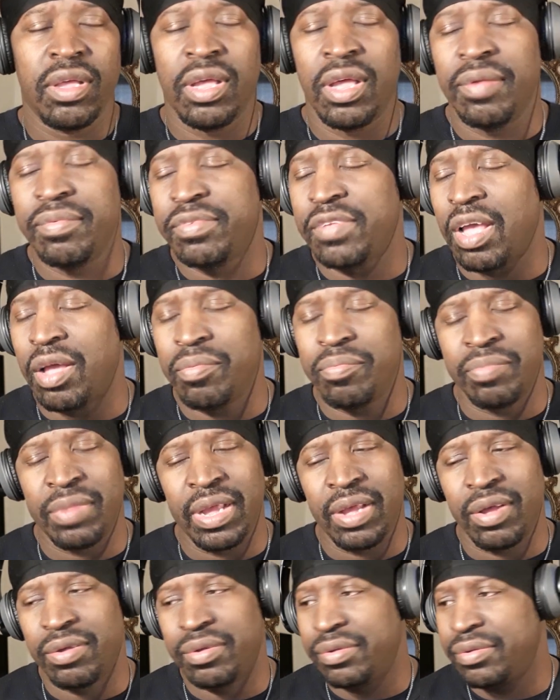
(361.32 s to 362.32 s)
I'm talking
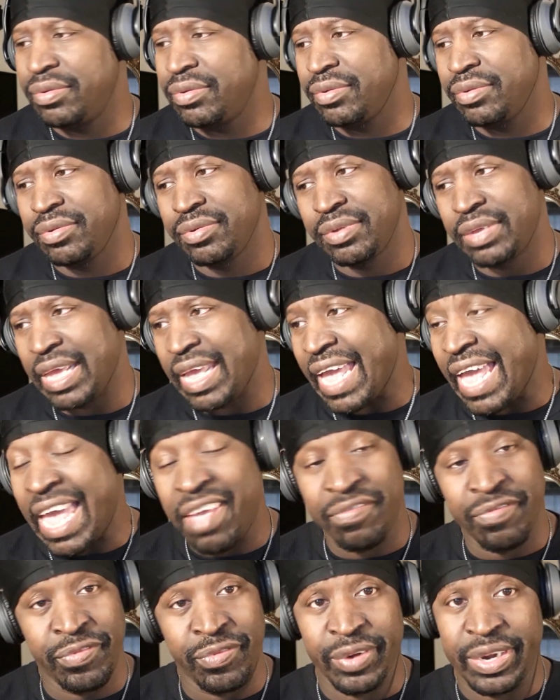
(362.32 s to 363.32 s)
about
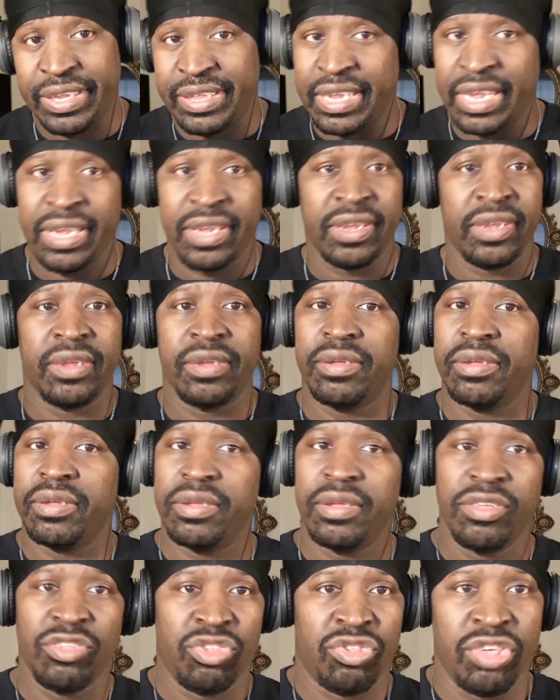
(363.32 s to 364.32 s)
everything.
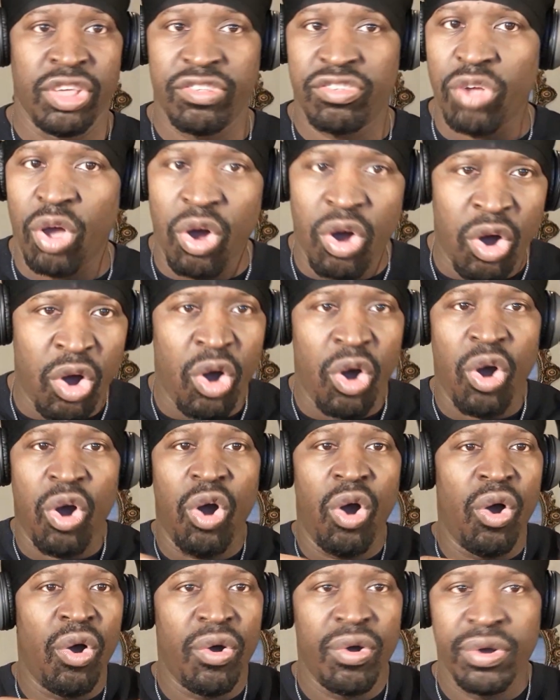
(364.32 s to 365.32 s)
Just
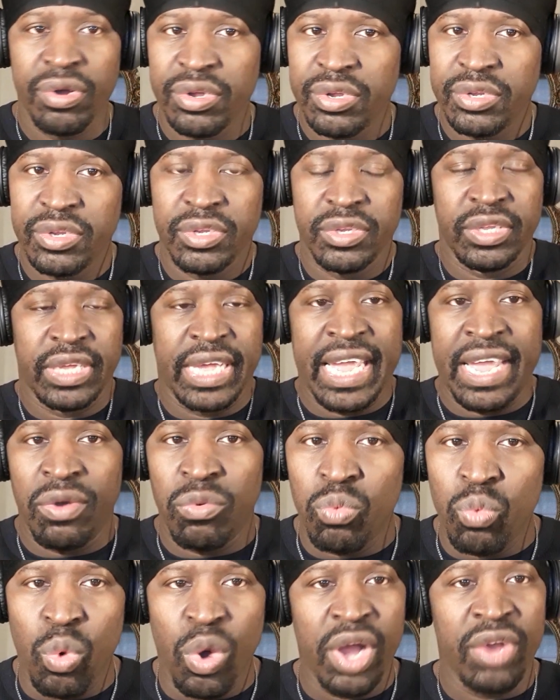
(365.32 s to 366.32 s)
all
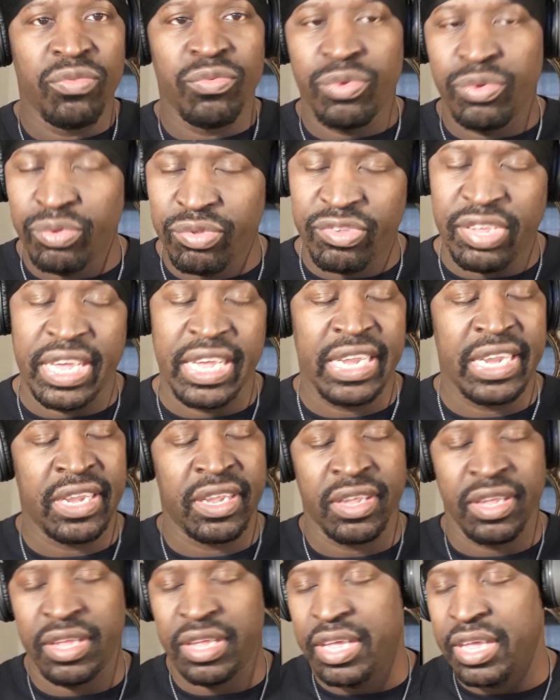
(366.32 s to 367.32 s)
in one
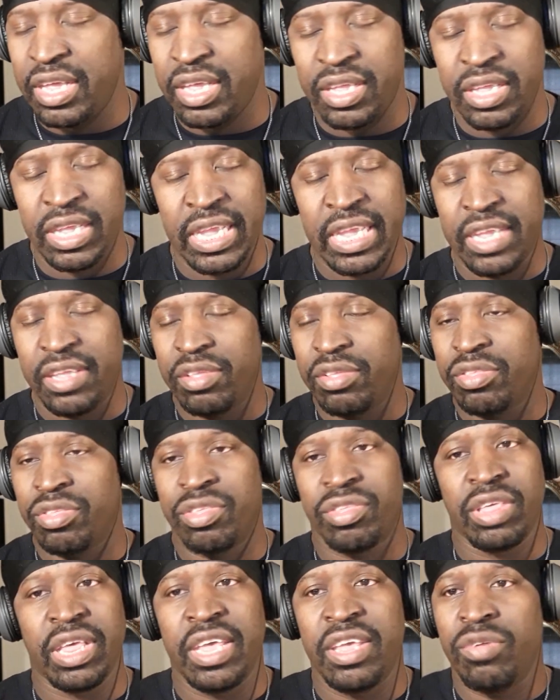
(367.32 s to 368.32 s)
routine.
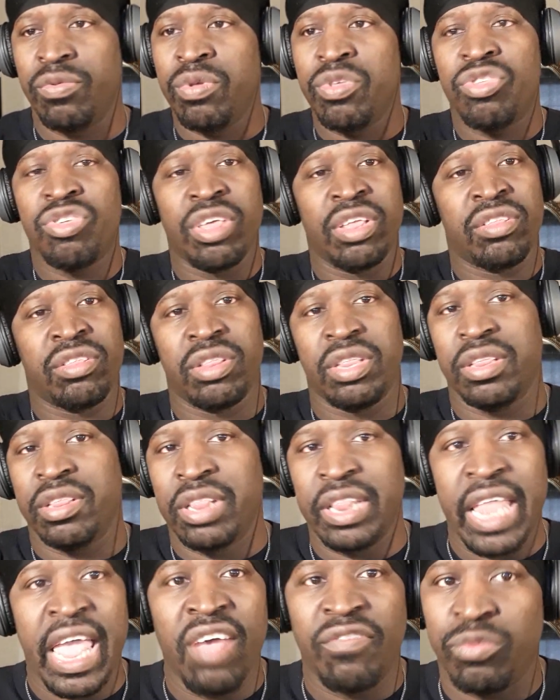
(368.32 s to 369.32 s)
It was just
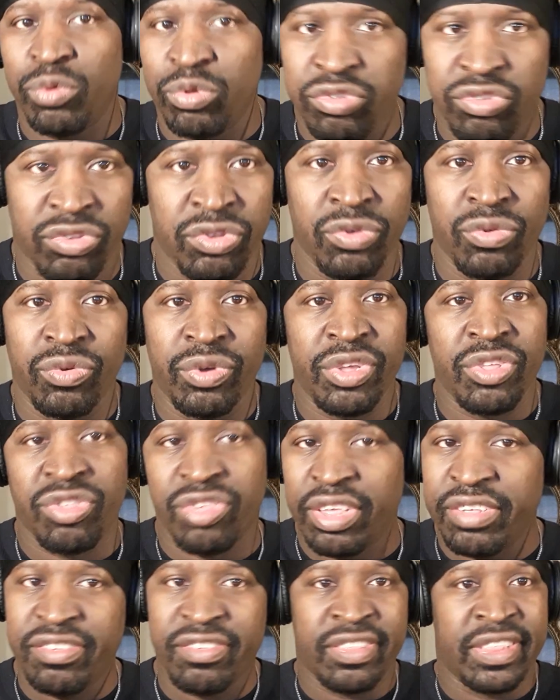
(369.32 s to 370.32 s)
levels to it,
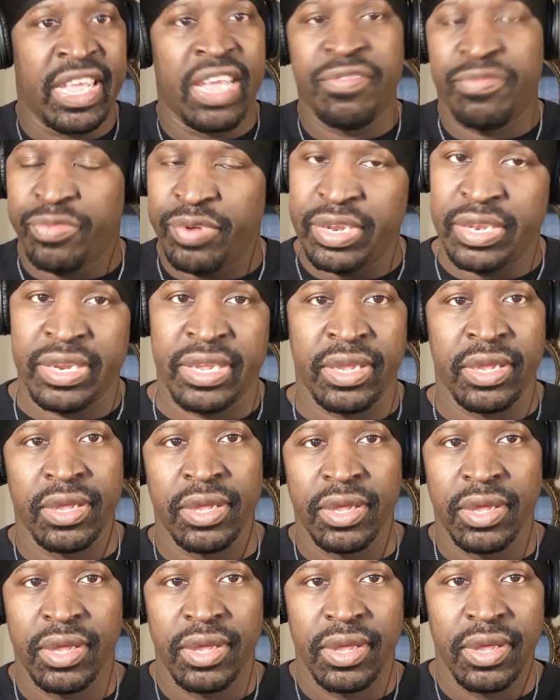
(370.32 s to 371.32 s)
just differently.
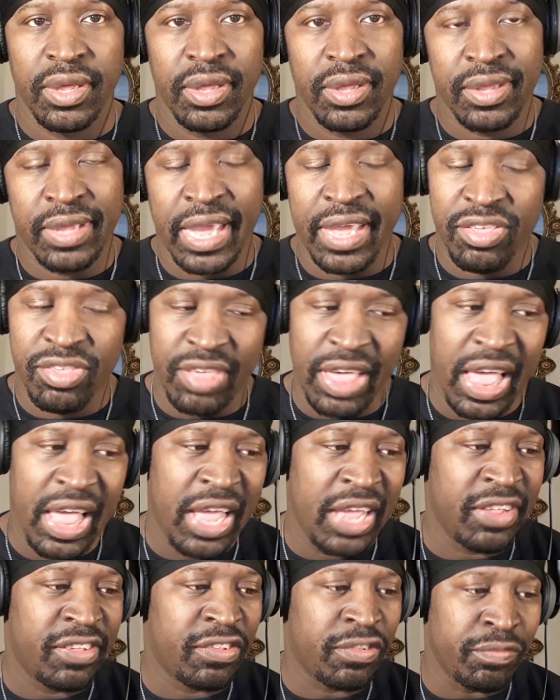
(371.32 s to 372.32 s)

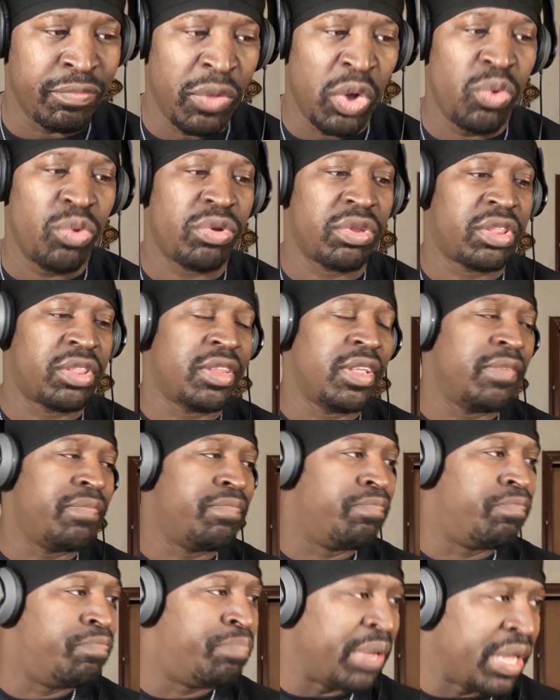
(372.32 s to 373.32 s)
K-Shine smoked the
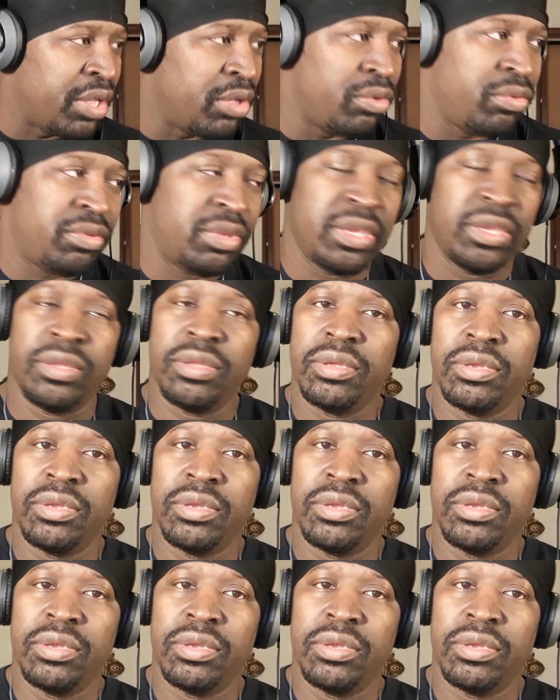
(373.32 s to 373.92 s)
building.